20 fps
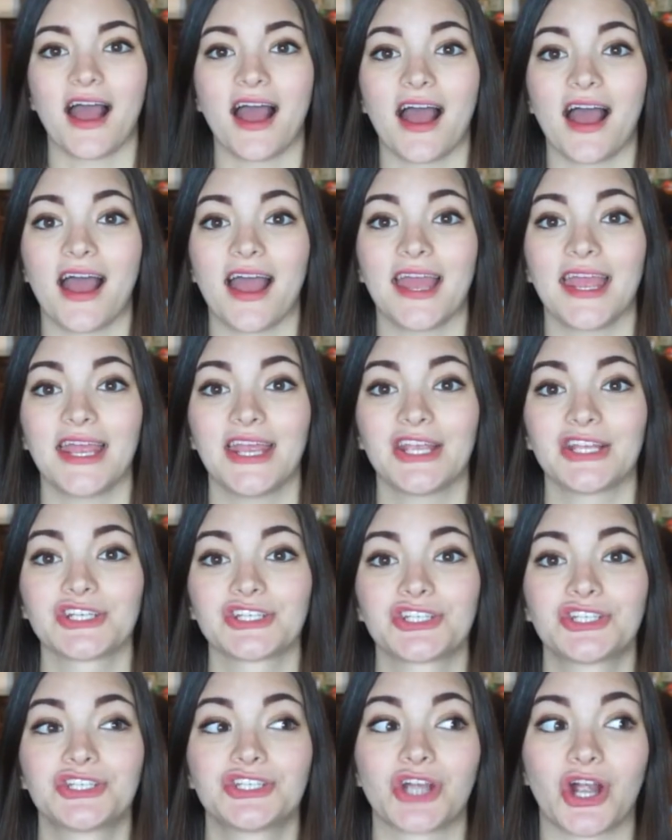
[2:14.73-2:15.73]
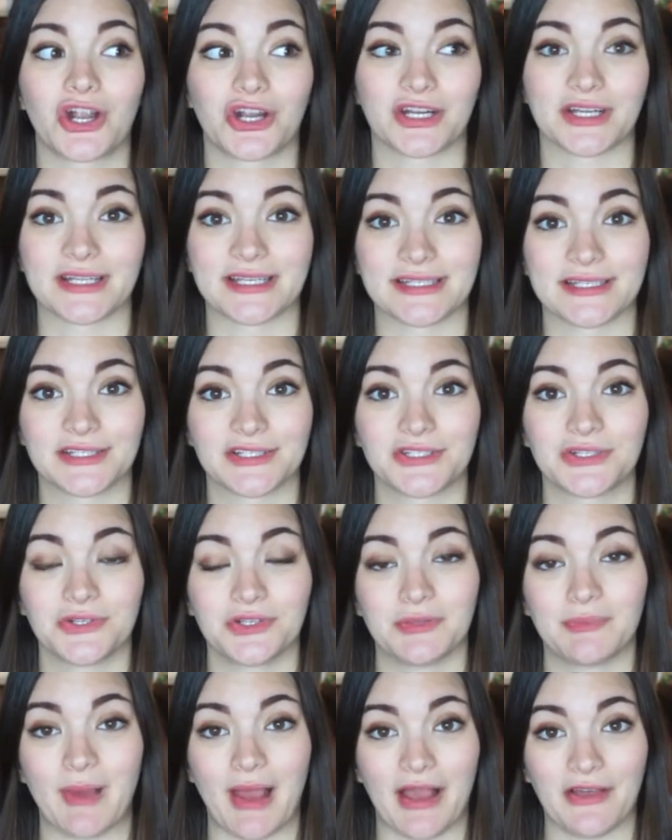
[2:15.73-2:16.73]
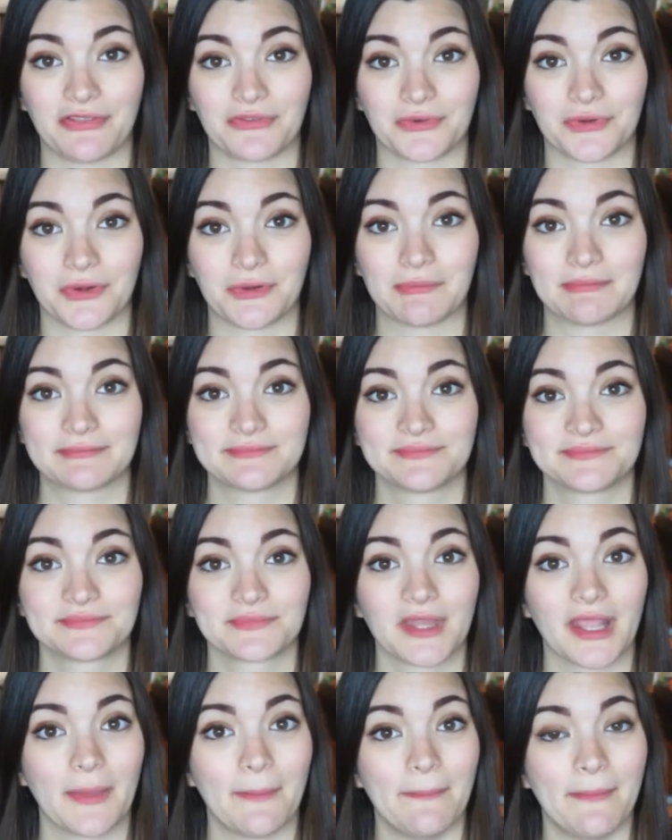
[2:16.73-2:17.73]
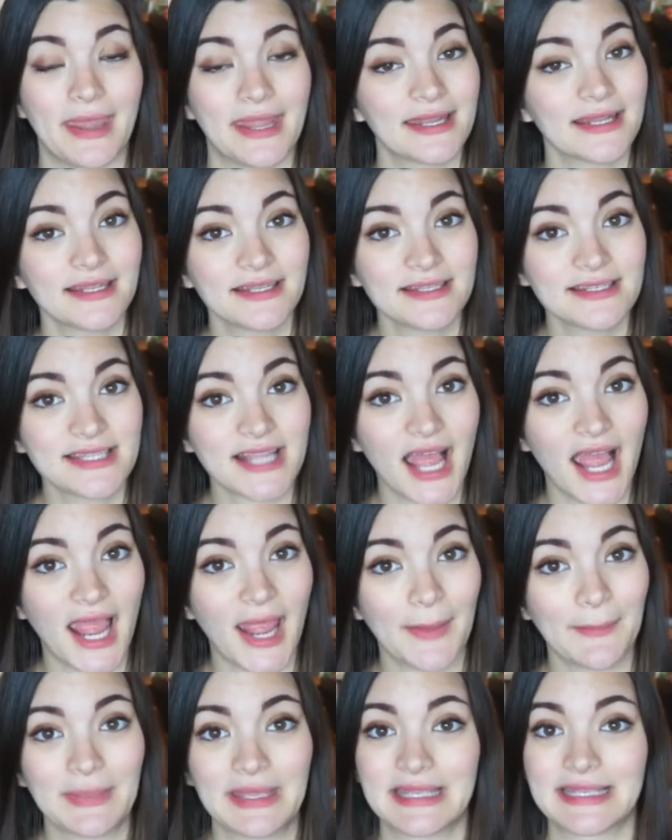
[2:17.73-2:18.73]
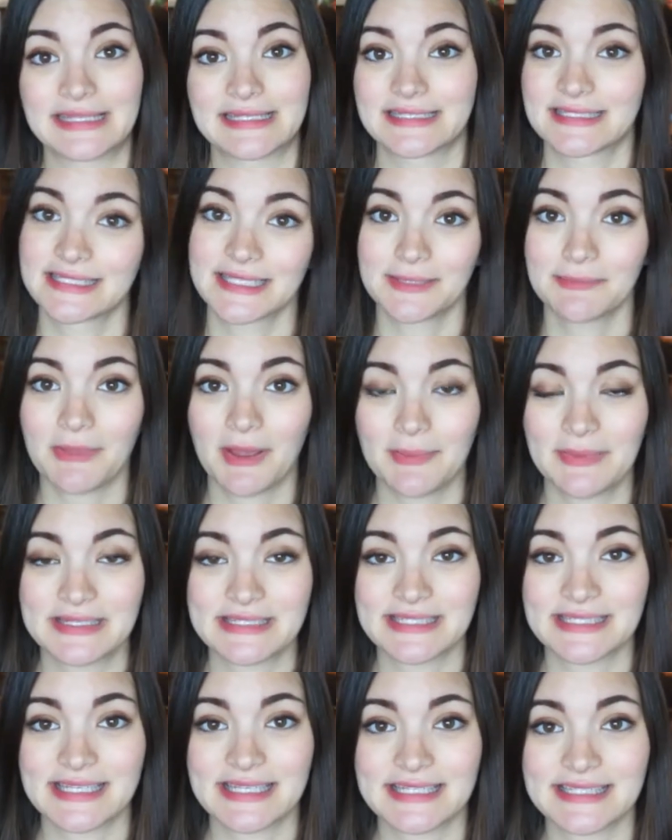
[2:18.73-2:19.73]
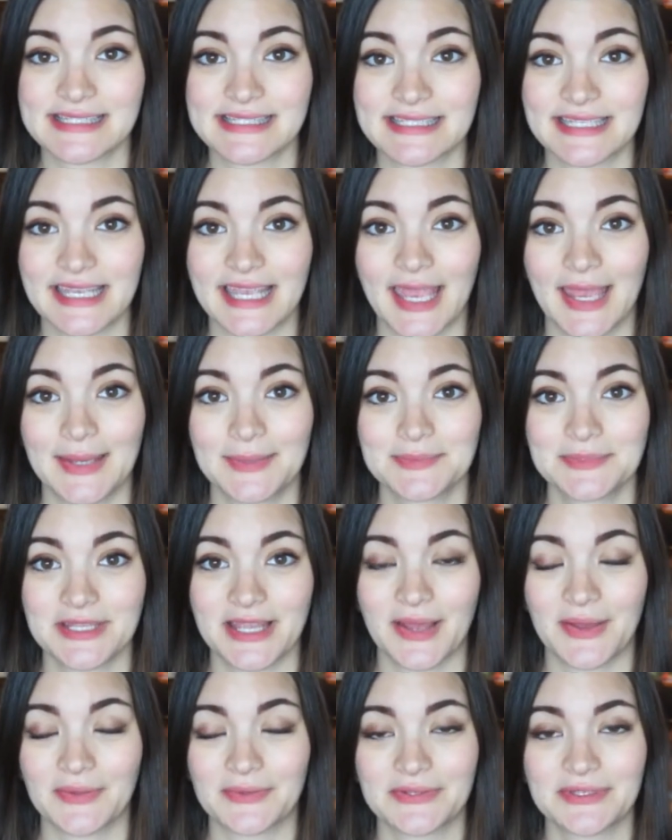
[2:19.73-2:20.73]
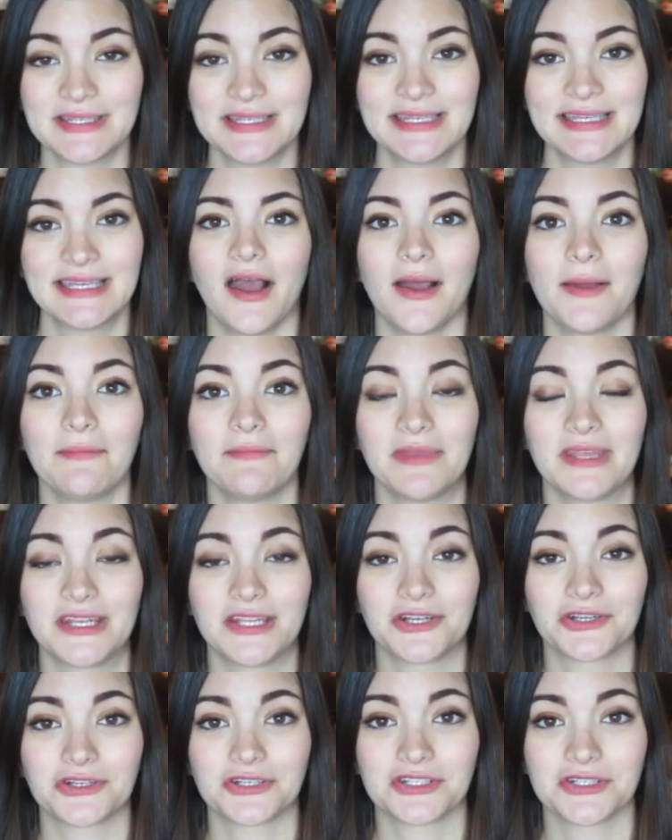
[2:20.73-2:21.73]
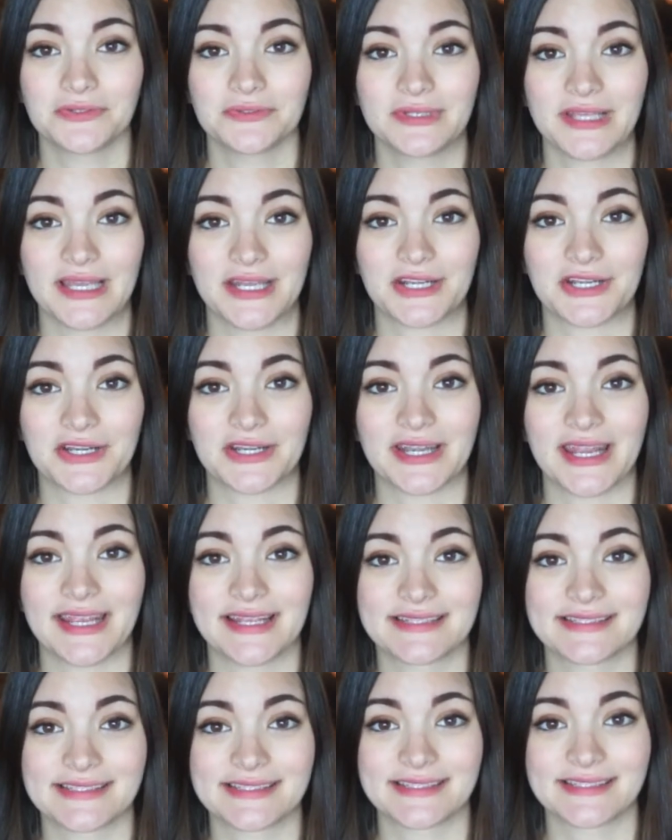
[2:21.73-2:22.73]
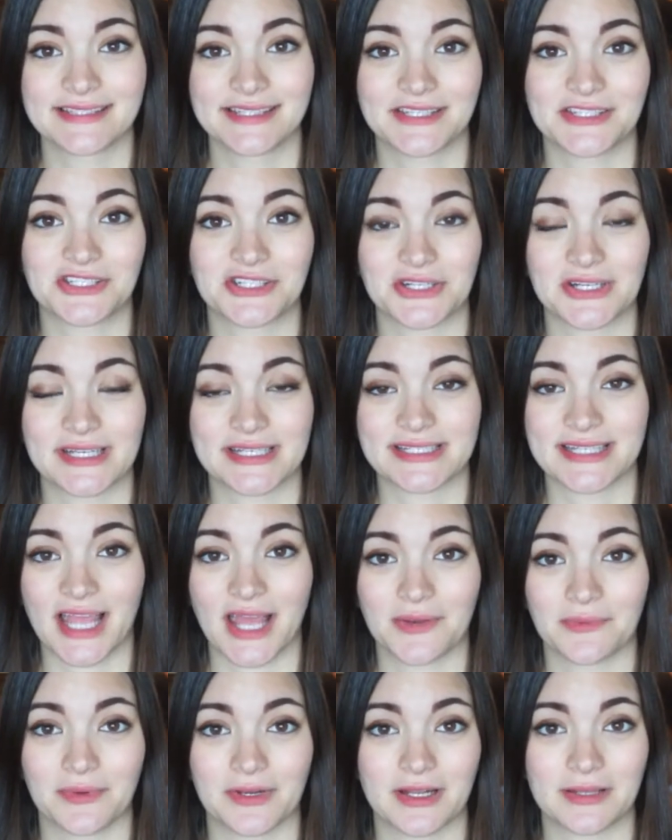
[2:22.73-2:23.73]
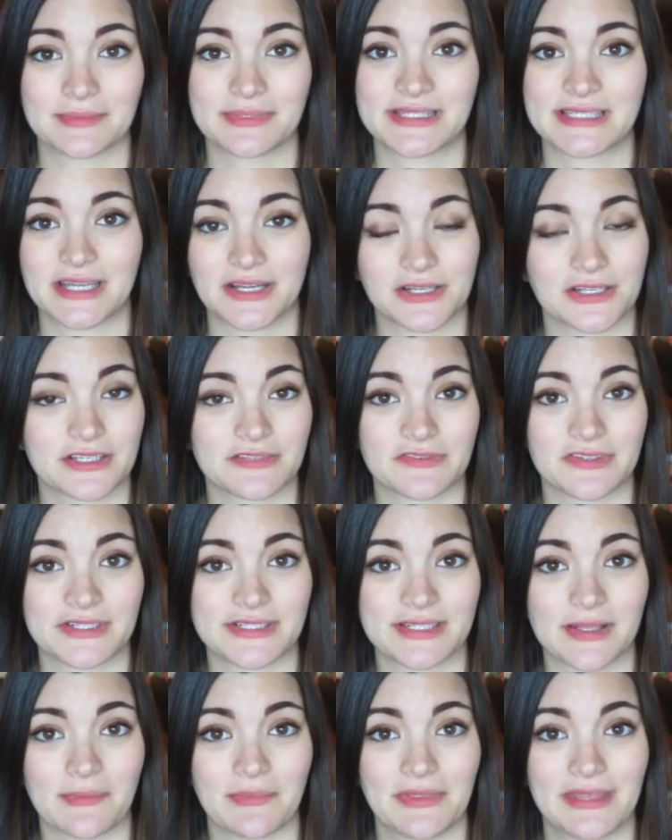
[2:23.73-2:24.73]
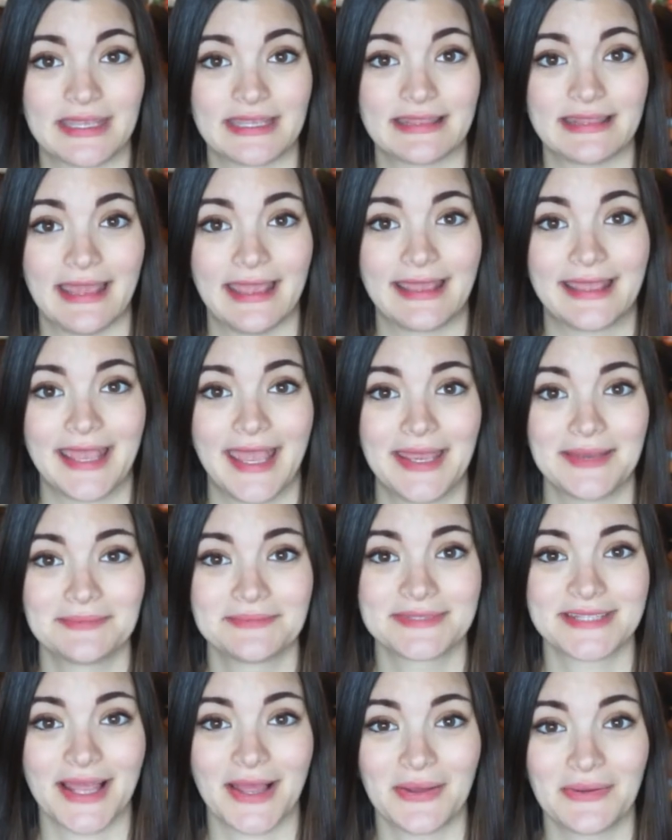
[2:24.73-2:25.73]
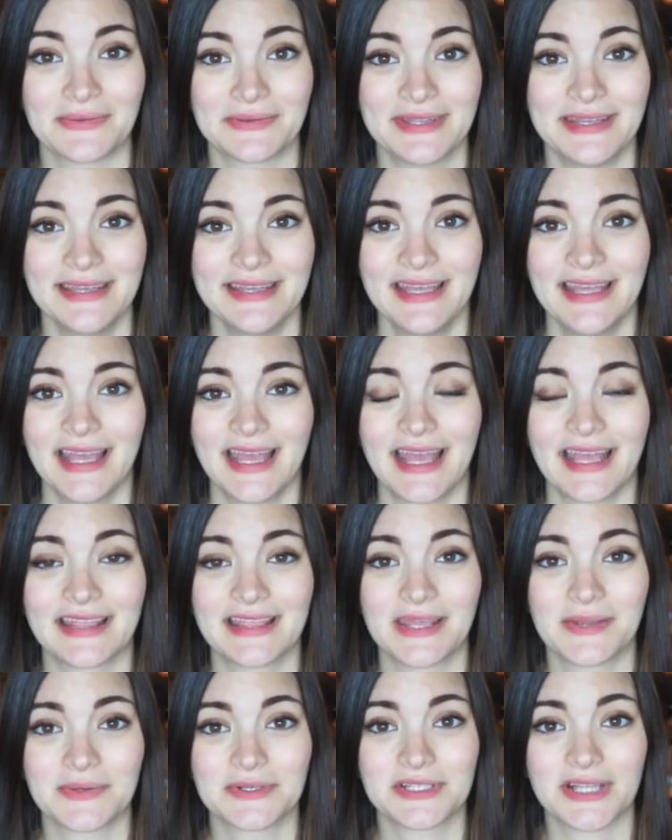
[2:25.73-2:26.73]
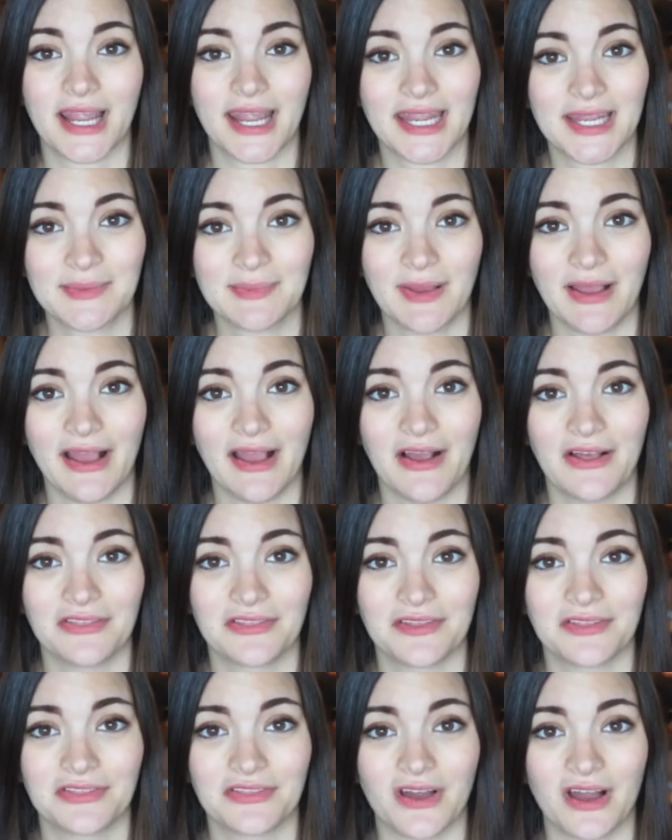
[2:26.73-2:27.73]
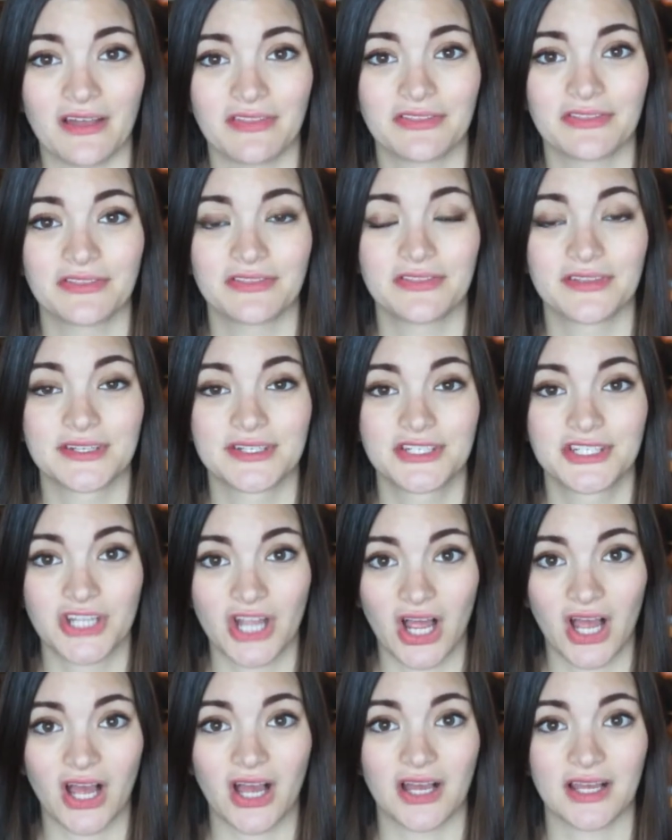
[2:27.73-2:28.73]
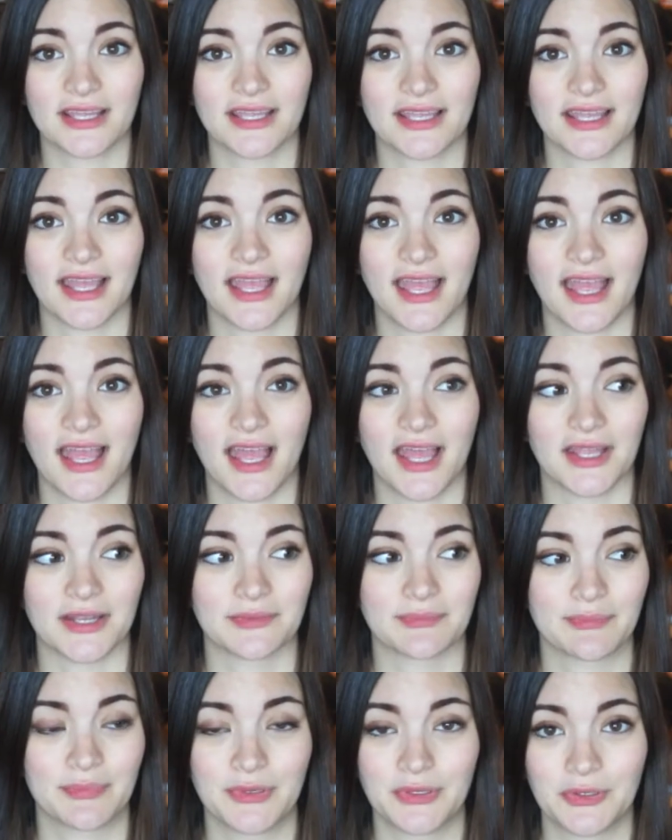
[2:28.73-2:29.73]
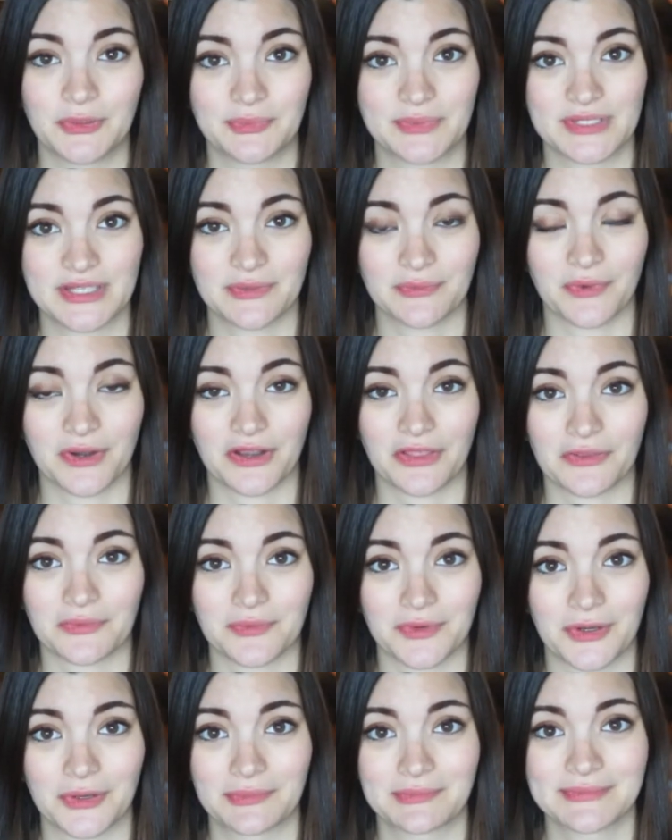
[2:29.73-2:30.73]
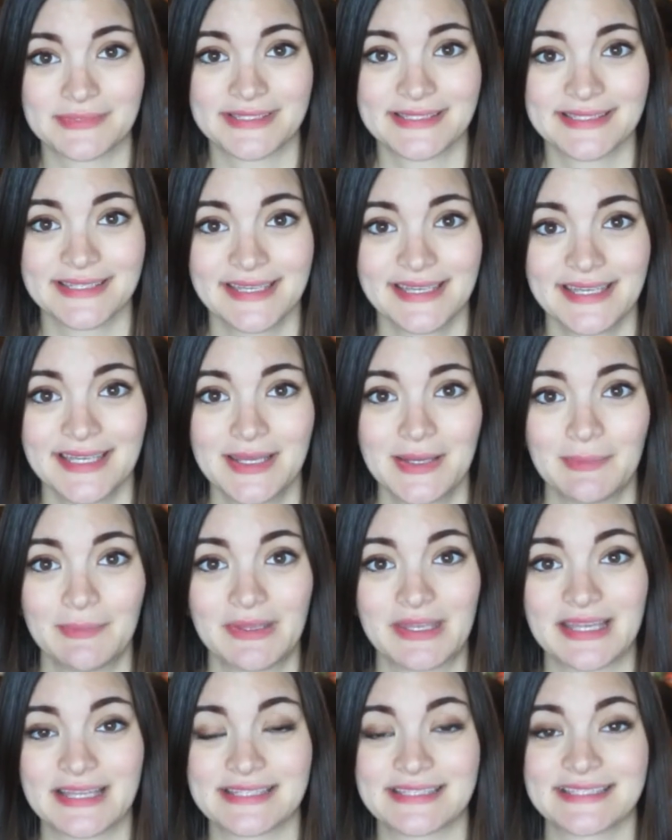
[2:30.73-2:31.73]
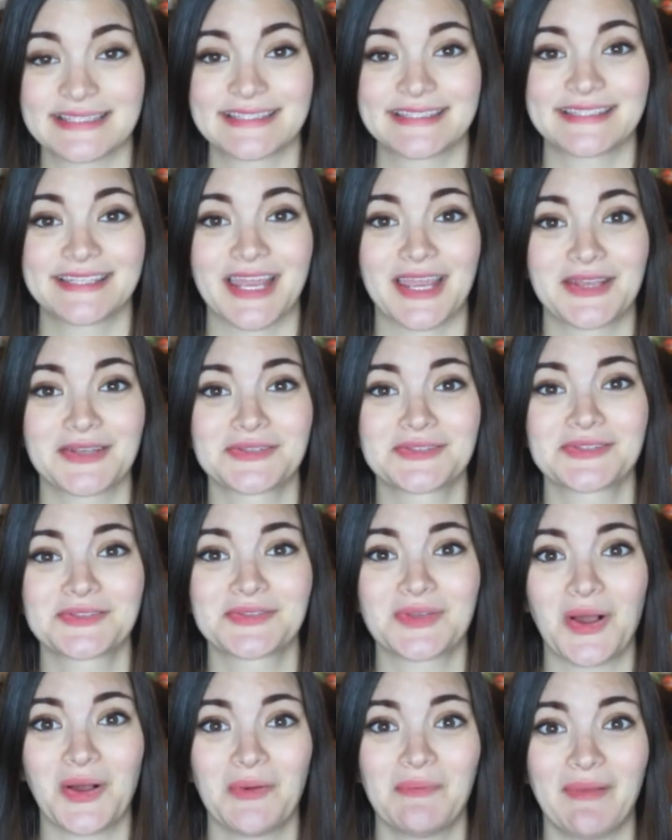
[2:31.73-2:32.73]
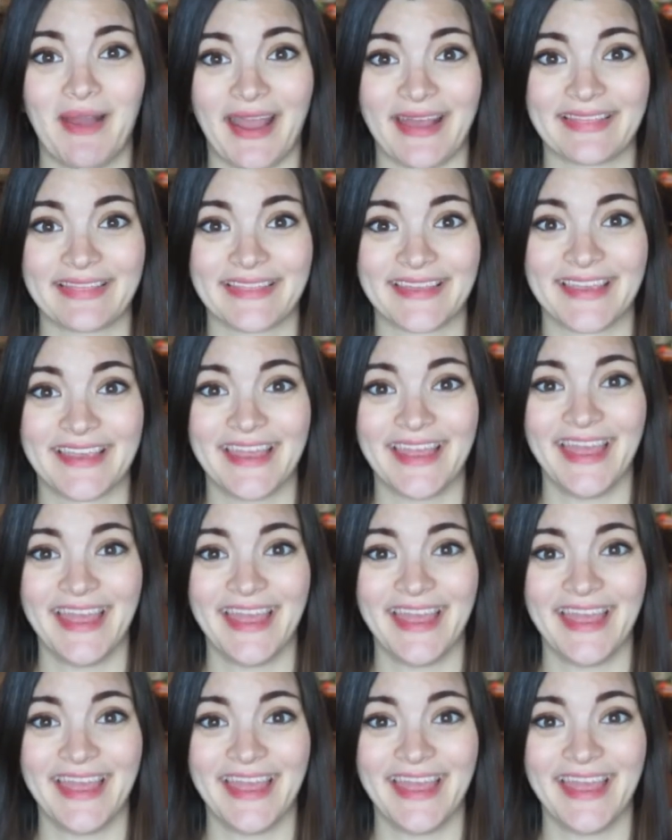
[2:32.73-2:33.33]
I darted to the bathroom, made it in time, did my business, came down. A minute or two later, Nate's sister and dad went upstairs for something and they came down and they were talking about how they thought the dog had pooped in one of the rooms because it stinks so badly.